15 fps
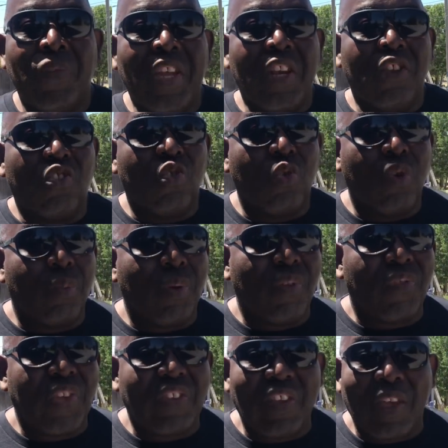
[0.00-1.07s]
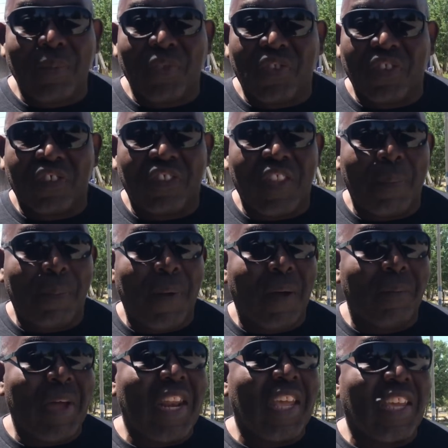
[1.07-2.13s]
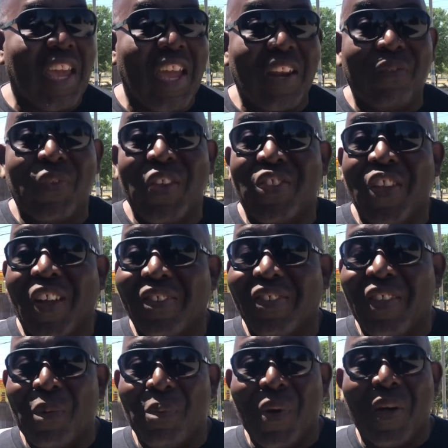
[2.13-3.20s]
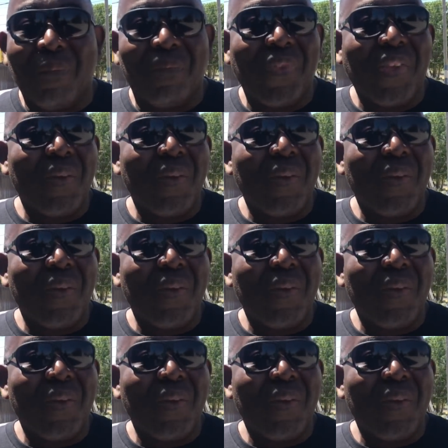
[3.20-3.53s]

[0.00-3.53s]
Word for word: in the tournament, if he's able to step up. And again, if he does step up,